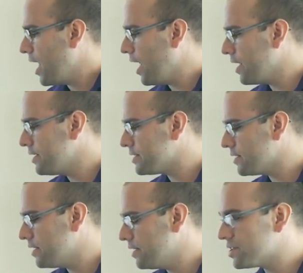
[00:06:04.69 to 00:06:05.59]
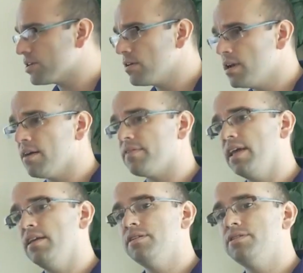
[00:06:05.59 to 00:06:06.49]
And sure enough,
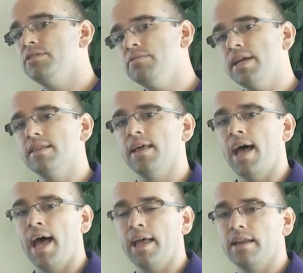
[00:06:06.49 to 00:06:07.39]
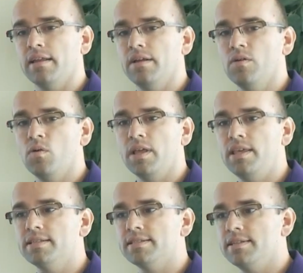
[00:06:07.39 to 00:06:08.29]
in doing that,
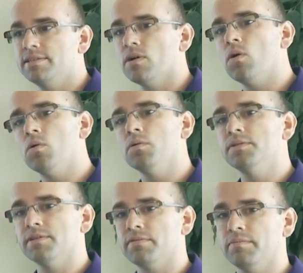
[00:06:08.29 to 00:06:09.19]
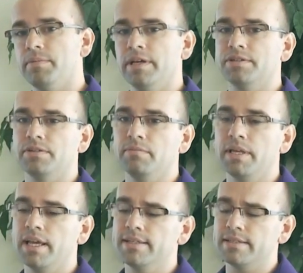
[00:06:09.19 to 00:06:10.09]
he sees a whole different picture,
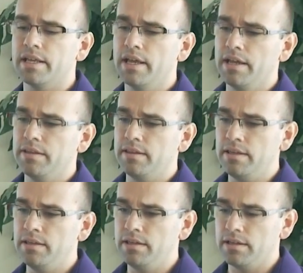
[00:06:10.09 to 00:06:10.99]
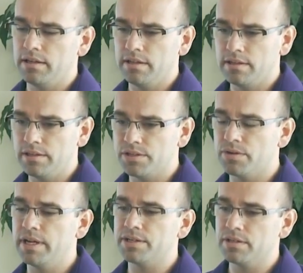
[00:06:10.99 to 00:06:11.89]
because the
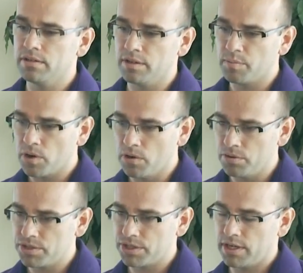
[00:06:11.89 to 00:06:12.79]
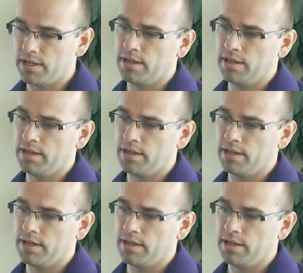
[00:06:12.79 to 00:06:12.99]
traditional approach